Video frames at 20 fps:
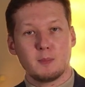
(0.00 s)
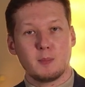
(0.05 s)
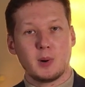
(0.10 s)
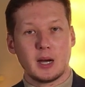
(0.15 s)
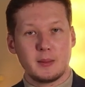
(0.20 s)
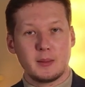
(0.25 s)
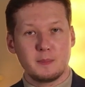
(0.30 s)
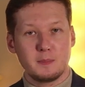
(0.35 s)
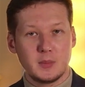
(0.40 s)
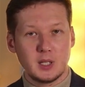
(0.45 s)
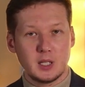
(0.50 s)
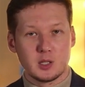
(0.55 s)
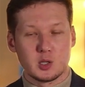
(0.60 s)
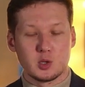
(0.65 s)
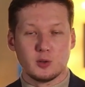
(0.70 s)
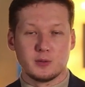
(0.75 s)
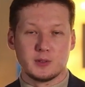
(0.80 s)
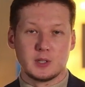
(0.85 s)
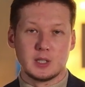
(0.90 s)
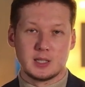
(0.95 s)
by
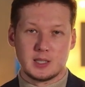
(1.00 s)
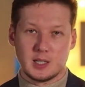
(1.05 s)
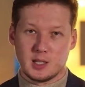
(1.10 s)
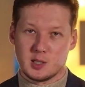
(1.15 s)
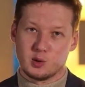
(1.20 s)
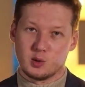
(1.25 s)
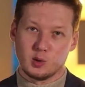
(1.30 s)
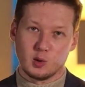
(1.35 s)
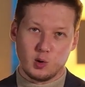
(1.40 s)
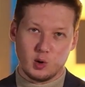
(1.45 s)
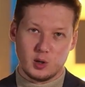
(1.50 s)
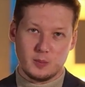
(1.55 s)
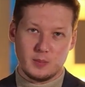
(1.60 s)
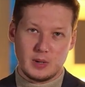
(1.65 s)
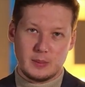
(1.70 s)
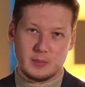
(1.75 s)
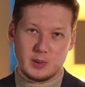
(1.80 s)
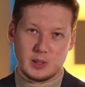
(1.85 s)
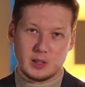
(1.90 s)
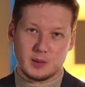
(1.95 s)
means of the test-to-code
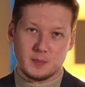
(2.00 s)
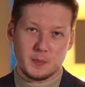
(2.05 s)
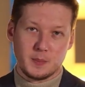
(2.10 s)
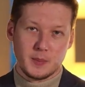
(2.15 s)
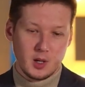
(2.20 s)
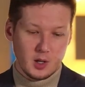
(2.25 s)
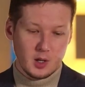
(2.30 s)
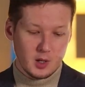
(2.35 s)
mapping.